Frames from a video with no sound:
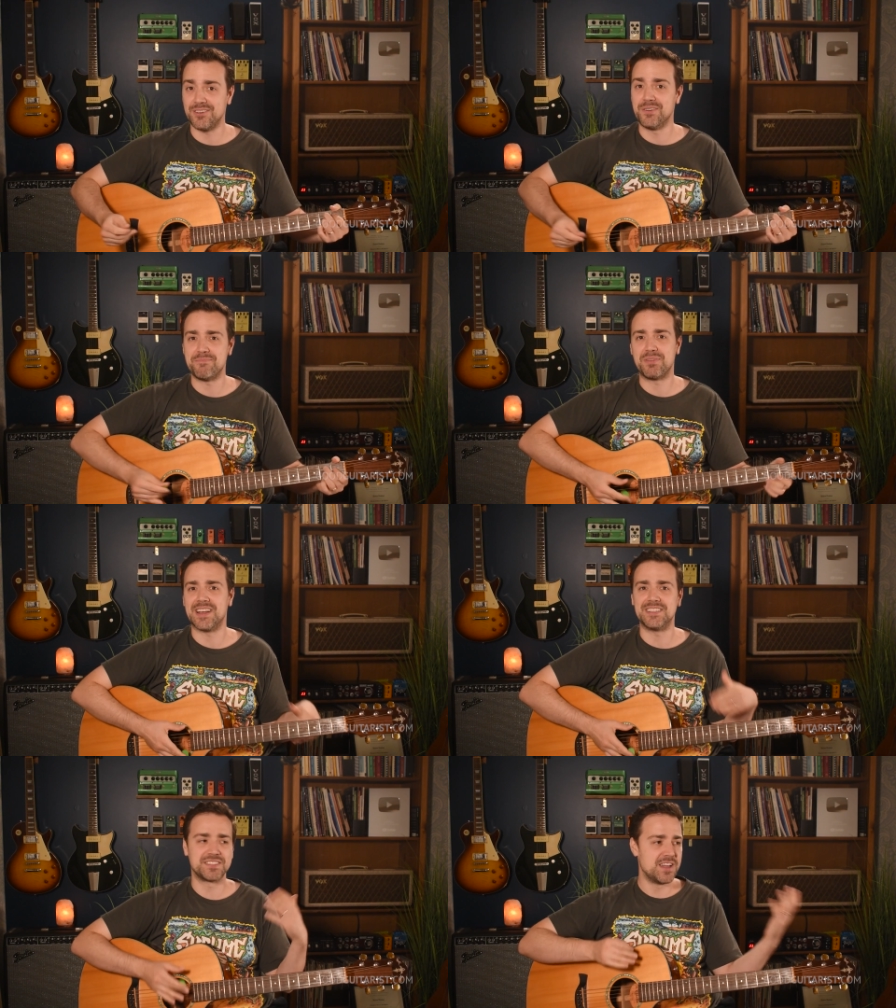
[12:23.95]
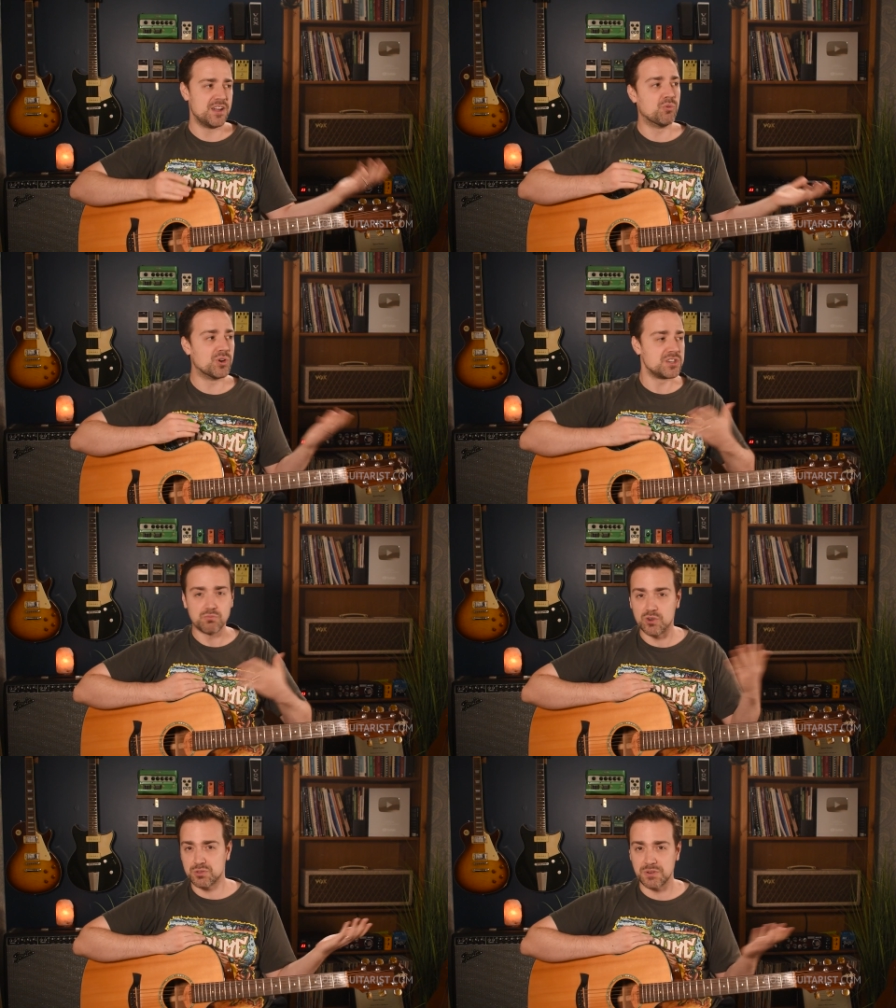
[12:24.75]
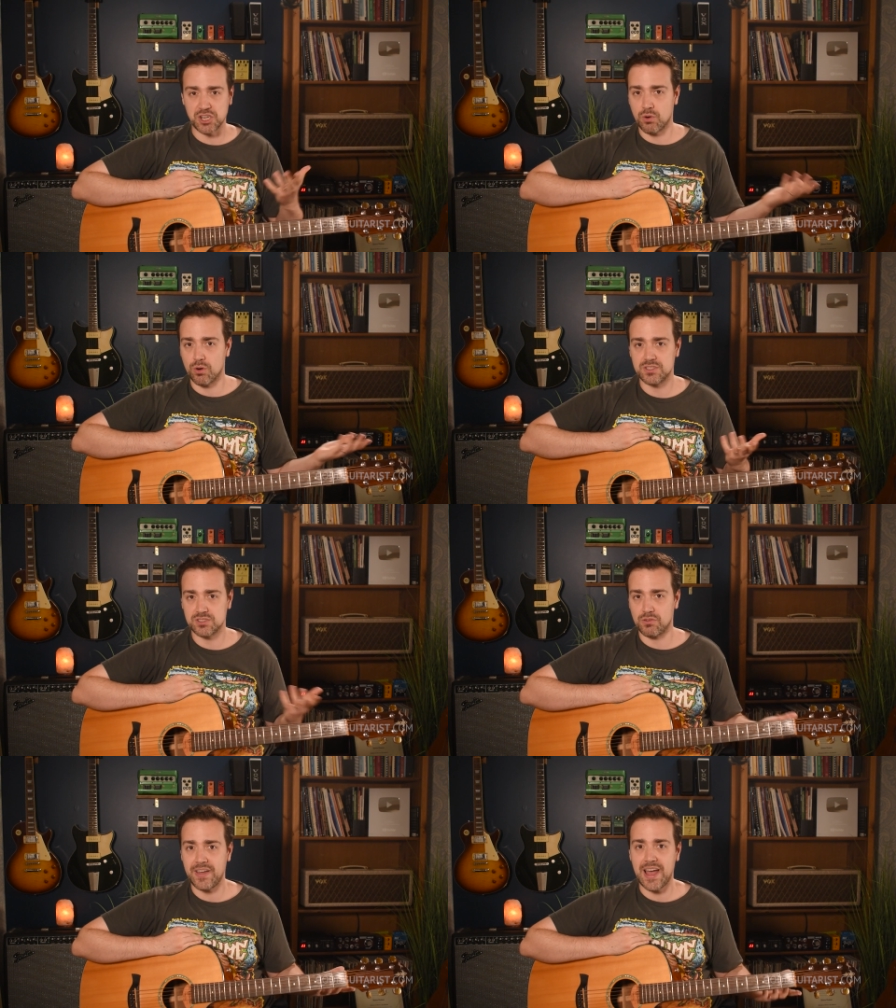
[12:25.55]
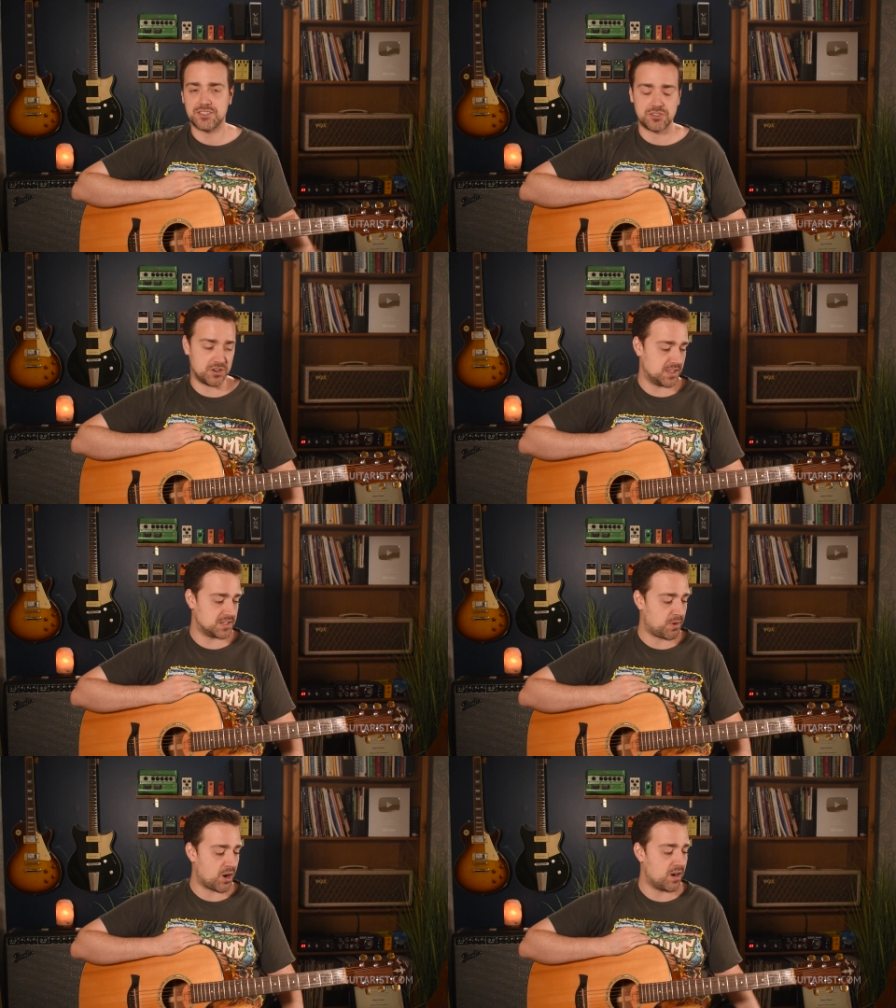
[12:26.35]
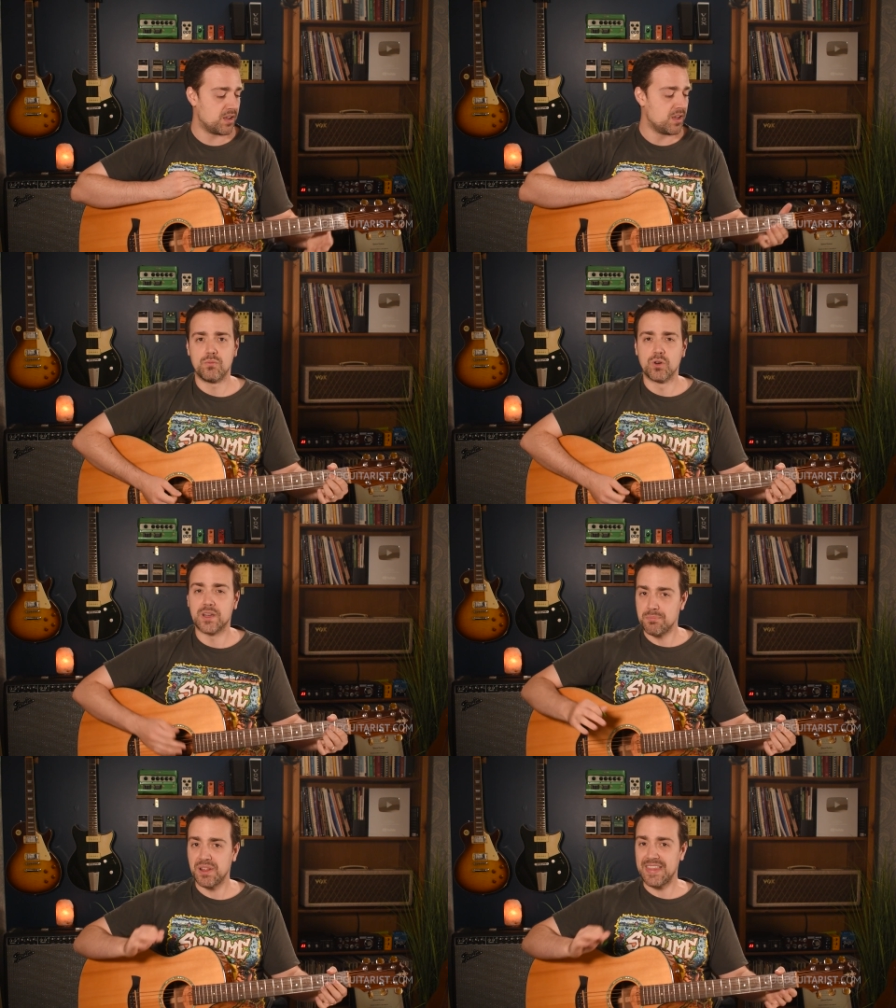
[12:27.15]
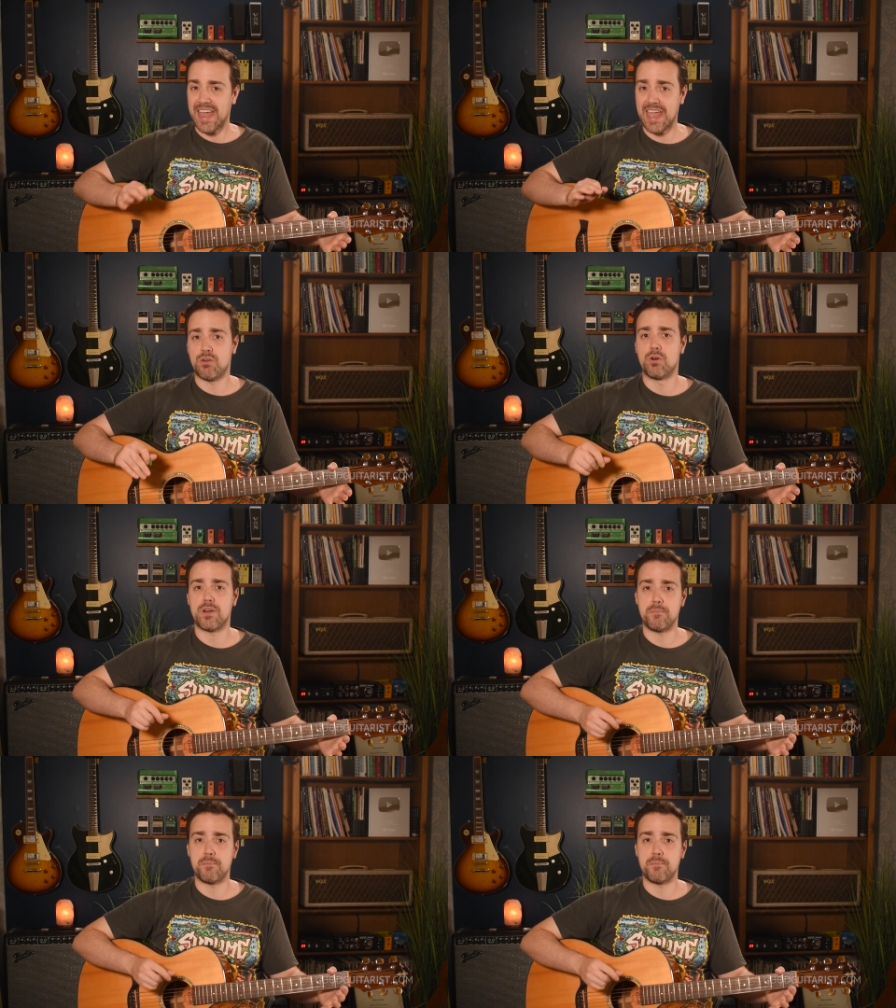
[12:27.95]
do it because we're, we're switching chords so fast during this part. We're going to play the A chord